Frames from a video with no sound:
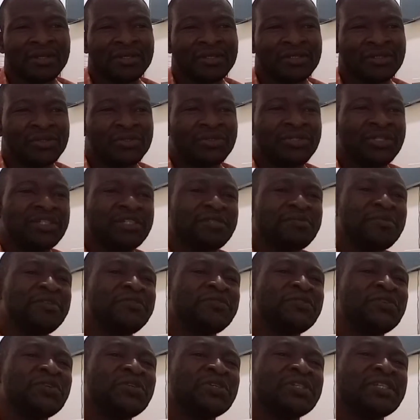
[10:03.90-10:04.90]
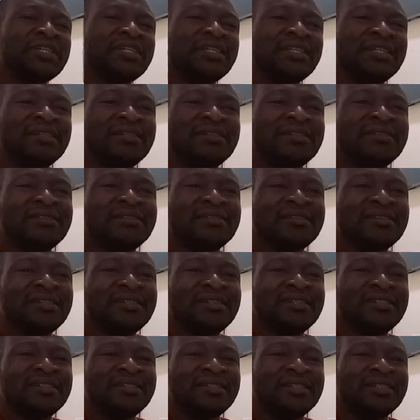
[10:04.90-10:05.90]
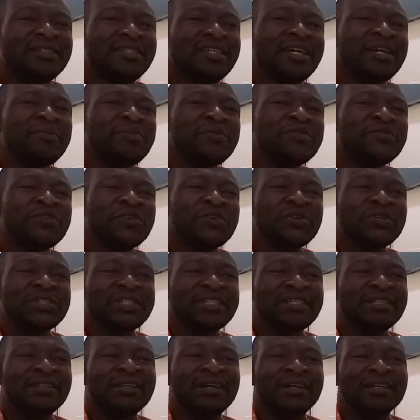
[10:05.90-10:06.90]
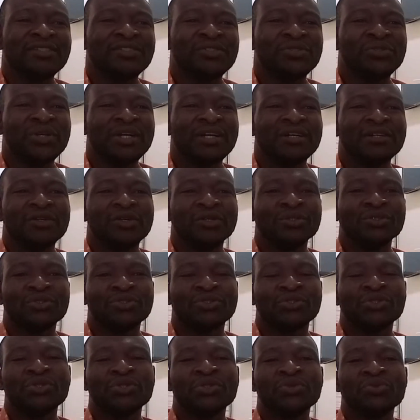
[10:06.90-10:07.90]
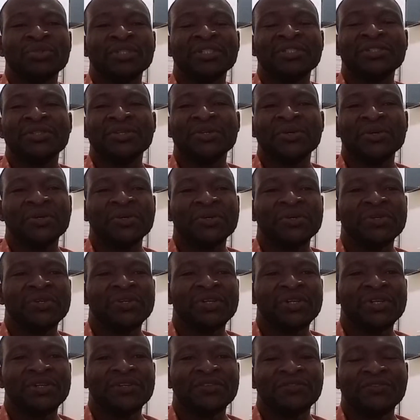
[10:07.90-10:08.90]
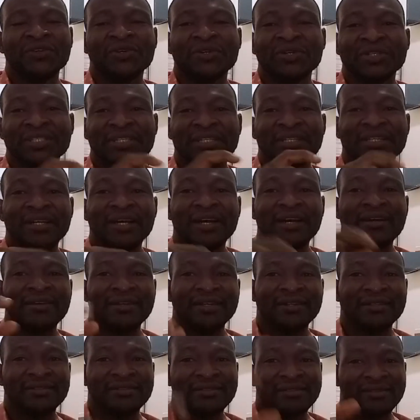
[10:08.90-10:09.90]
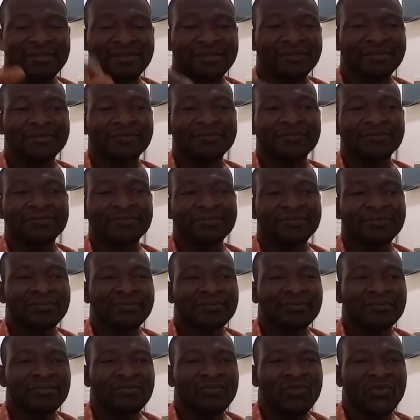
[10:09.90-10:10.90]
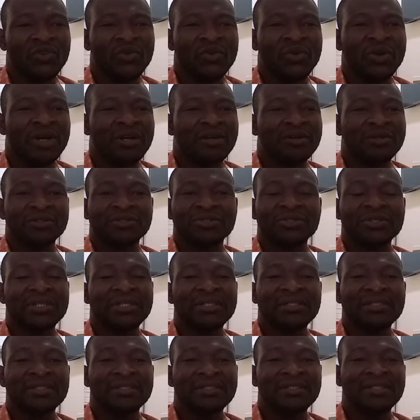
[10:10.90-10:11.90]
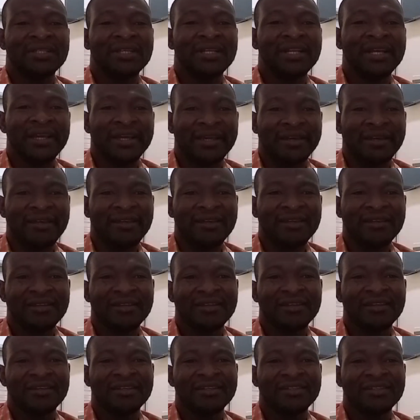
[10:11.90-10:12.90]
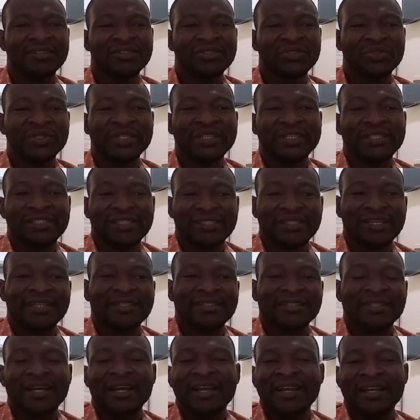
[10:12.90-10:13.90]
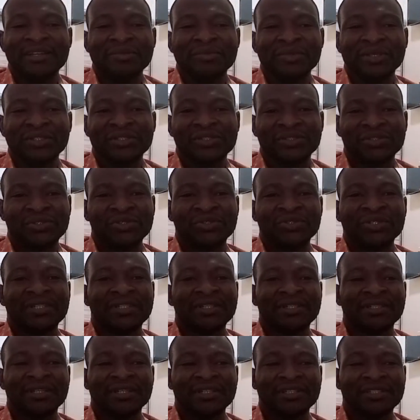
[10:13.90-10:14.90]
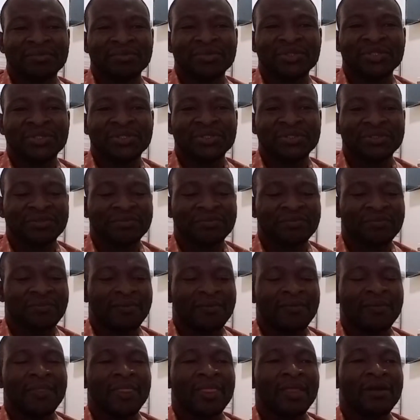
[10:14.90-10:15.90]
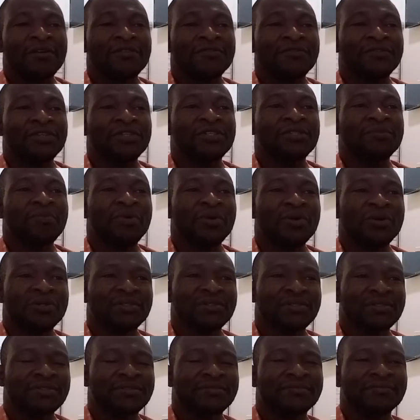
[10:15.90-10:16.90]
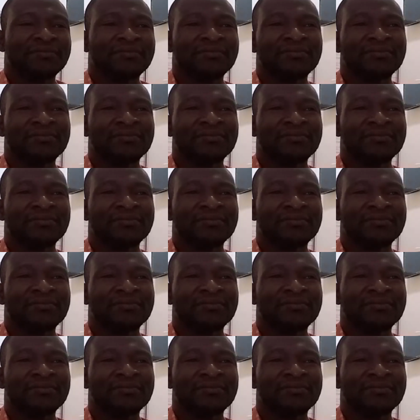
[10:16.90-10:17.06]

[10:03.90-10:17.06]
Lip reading: So transmit focusing is the type of focusing that you can control with your focusing current. You are controlling the delay to the center element during the transmission of each pulse.